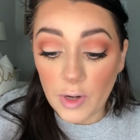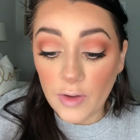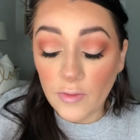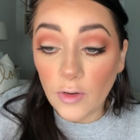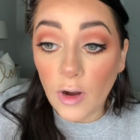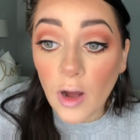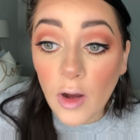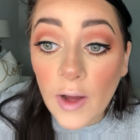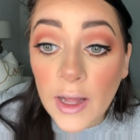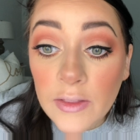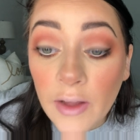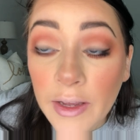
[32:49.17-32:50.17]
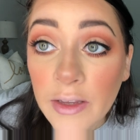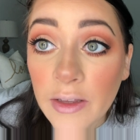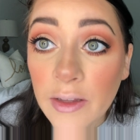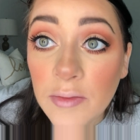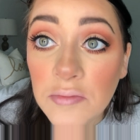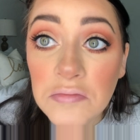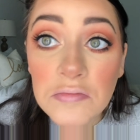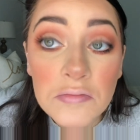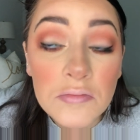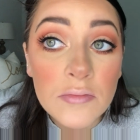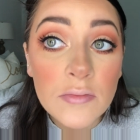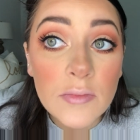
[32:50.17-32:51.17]
Overall, I like it.
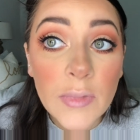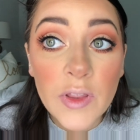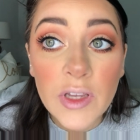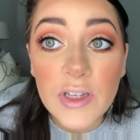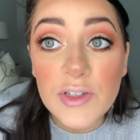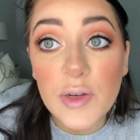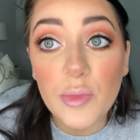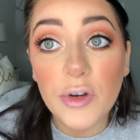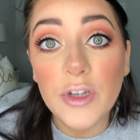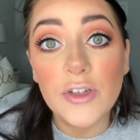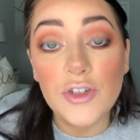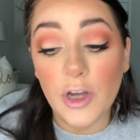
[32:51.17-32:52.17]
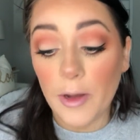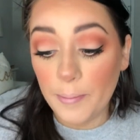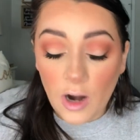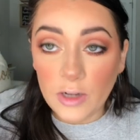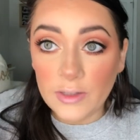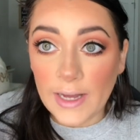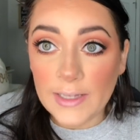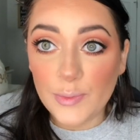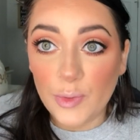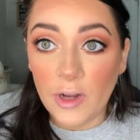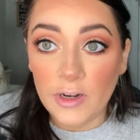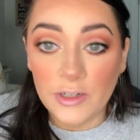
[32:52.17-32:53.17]
I think it did a pretty good job. Our last
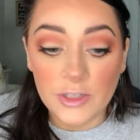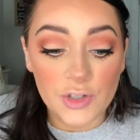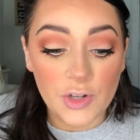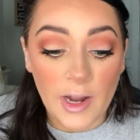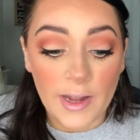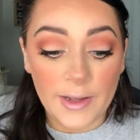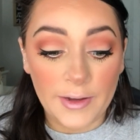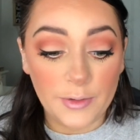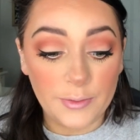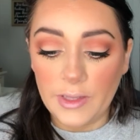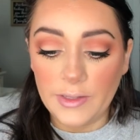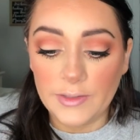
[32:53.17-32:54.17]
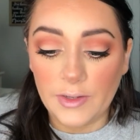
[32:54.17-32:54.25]
product to try out is